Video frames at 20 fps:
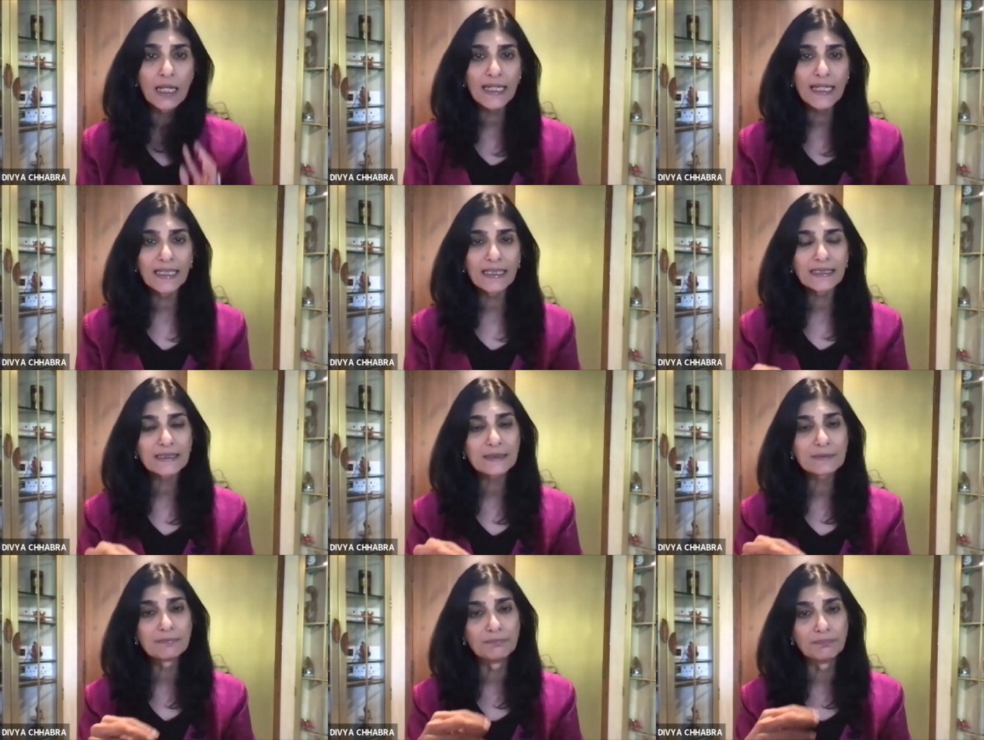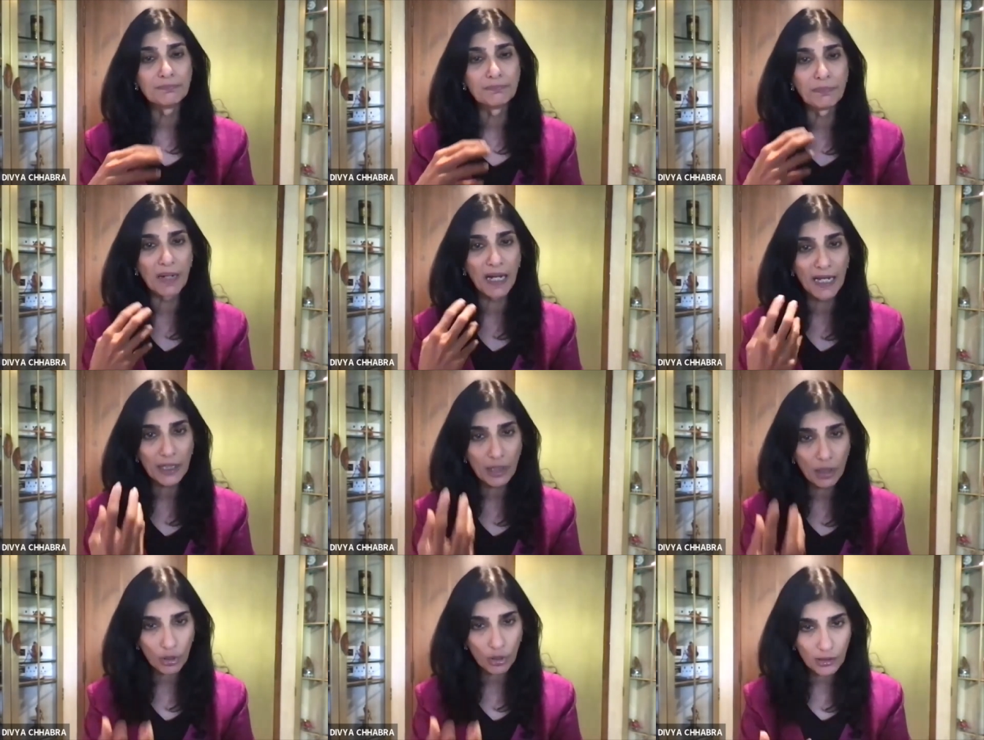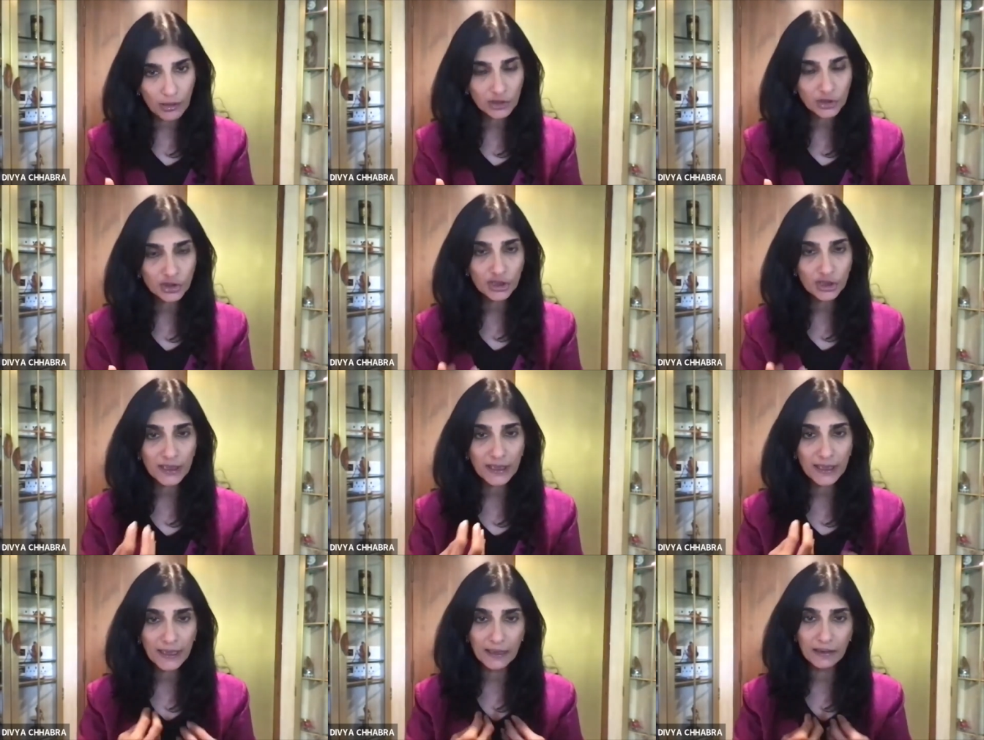its
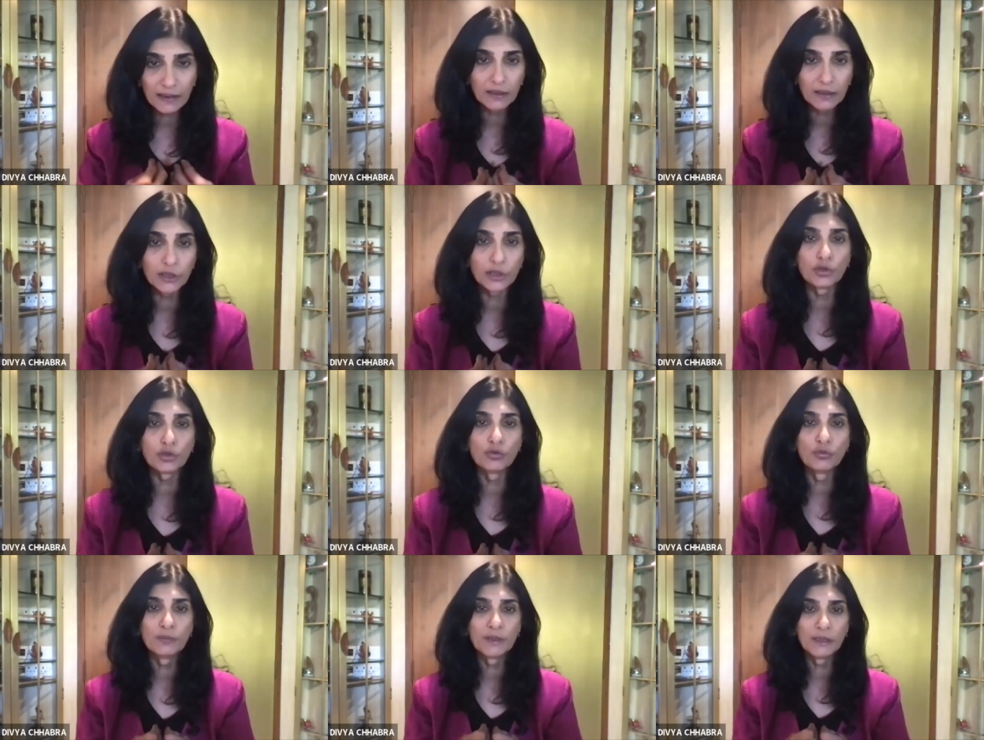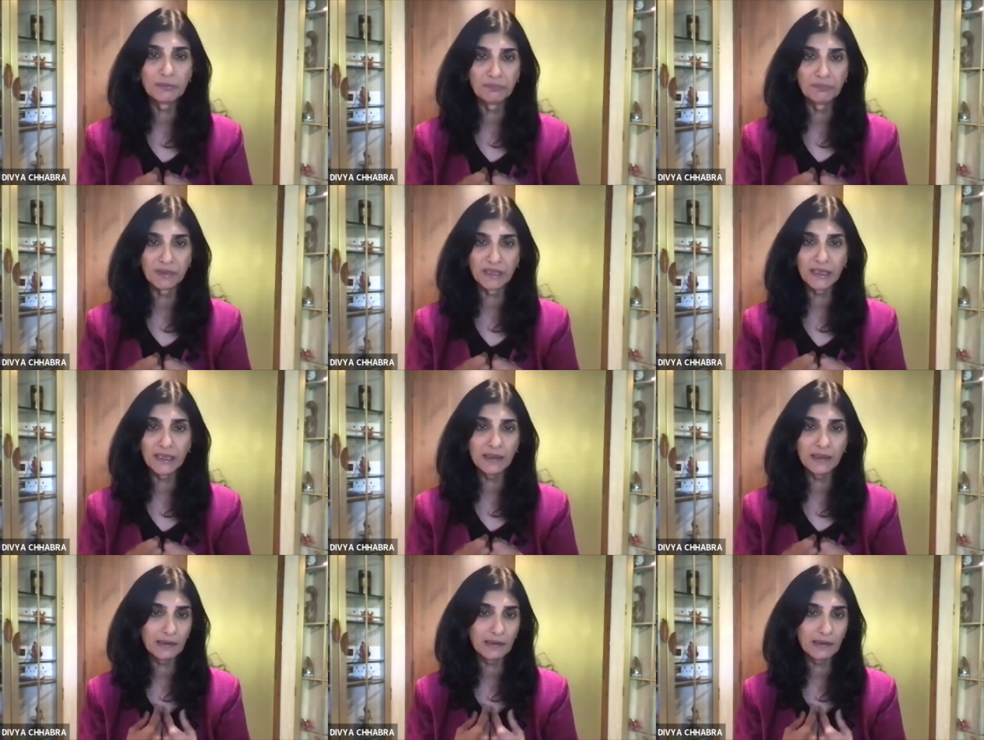biology in the human being,